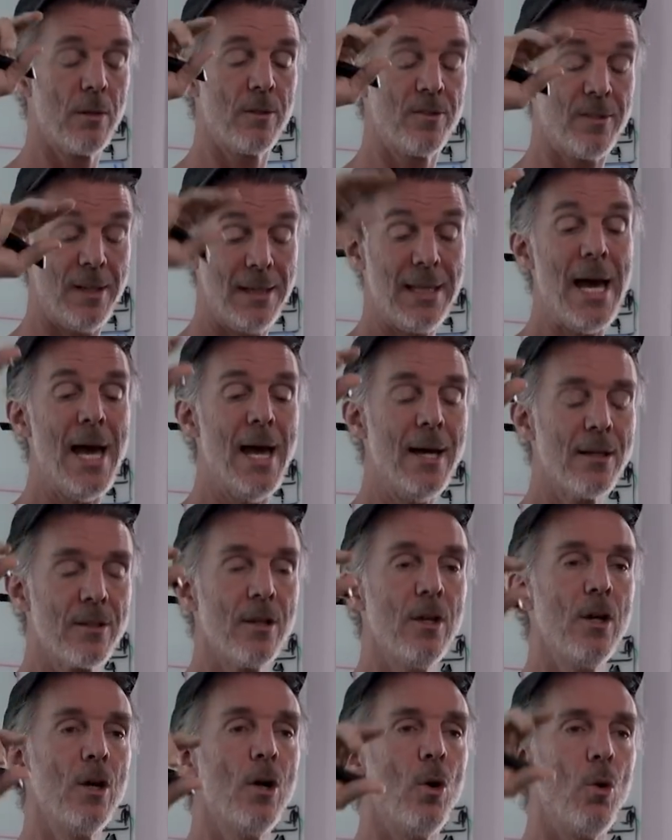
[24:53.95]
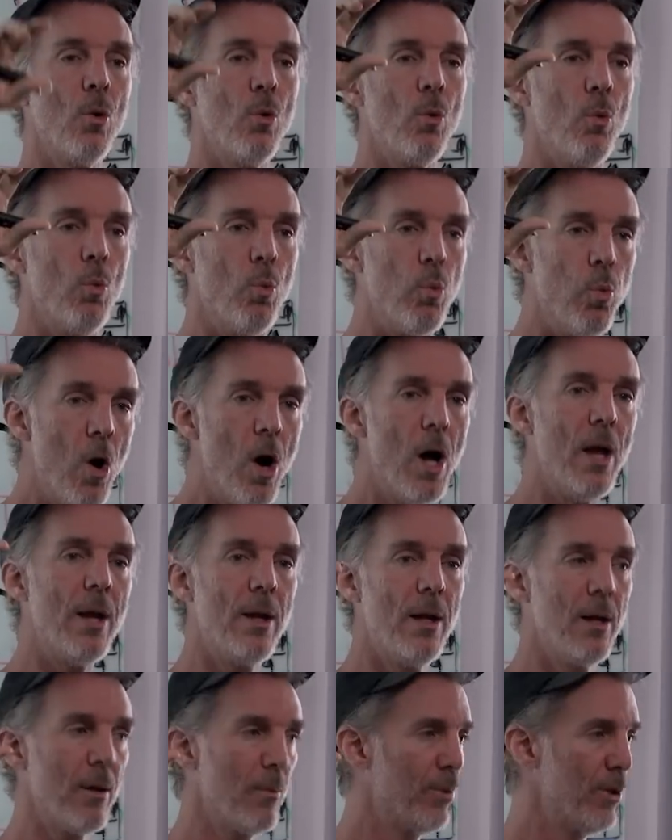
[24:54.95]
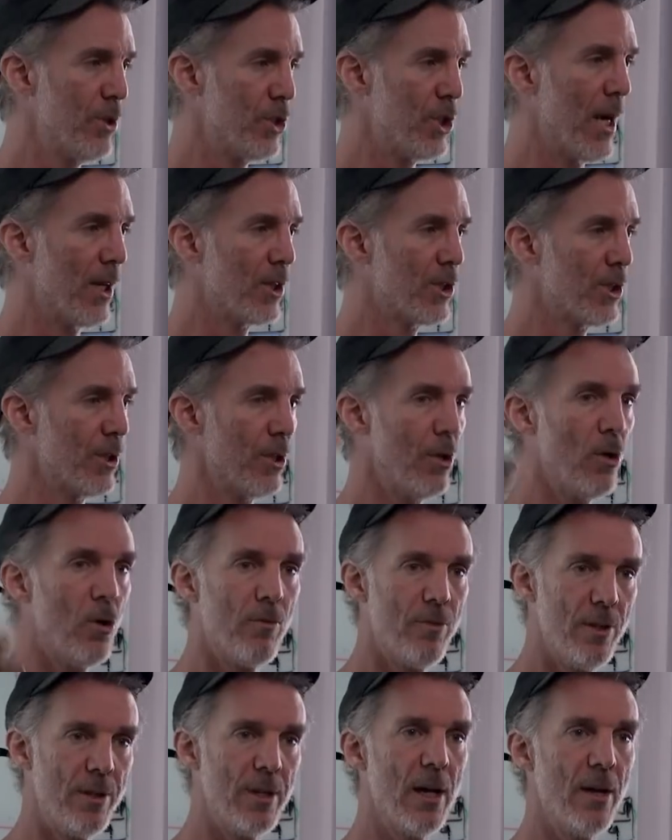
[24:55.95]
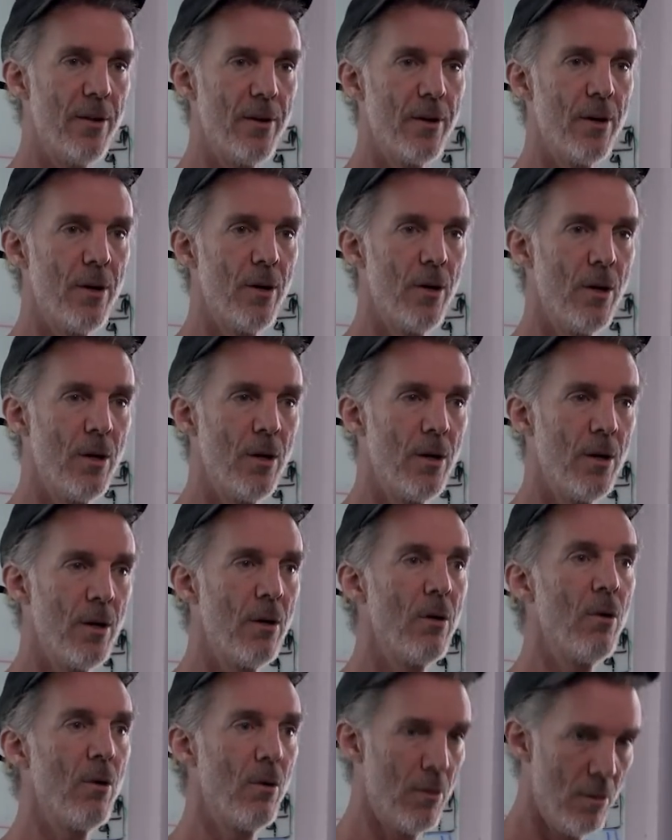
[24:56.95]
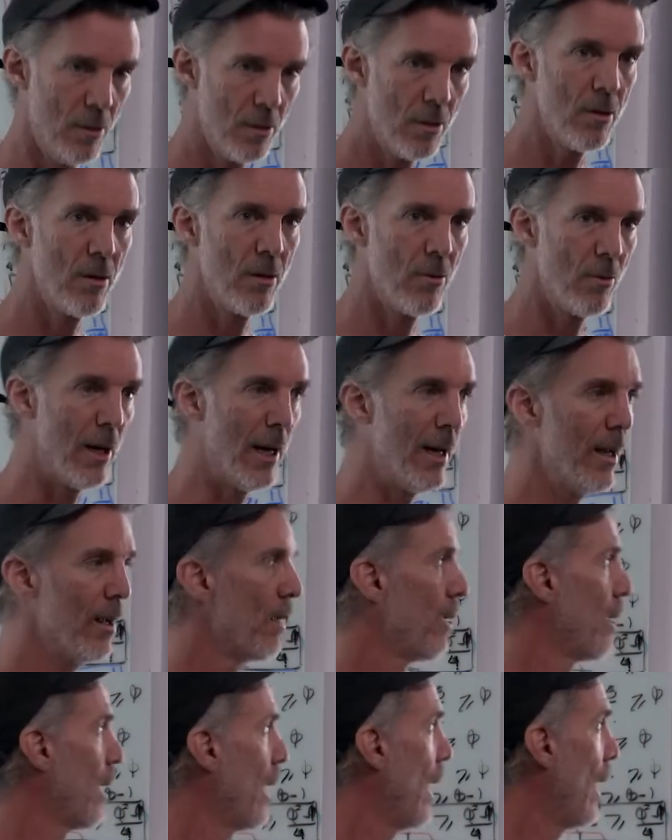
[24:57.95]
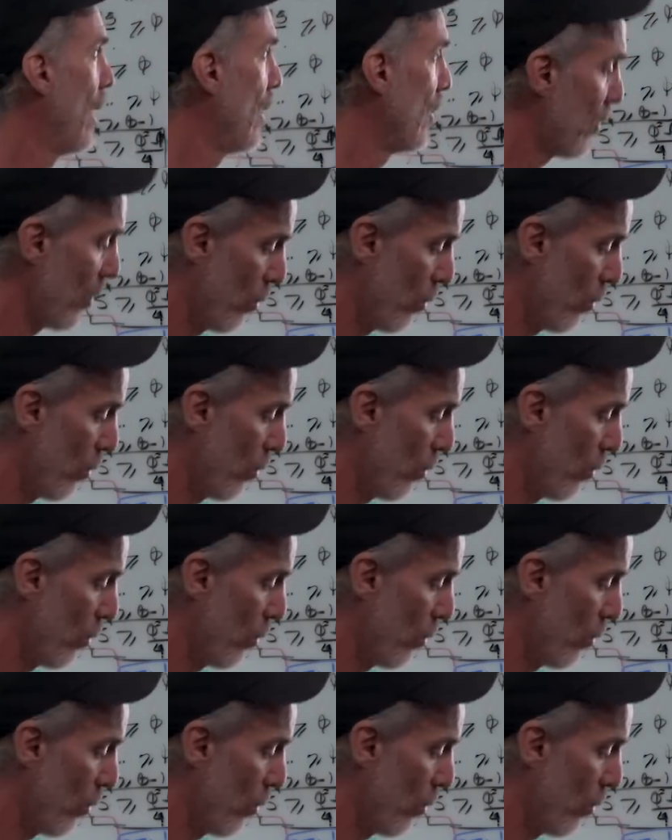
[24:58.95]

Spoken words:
select one projection over the other? right? And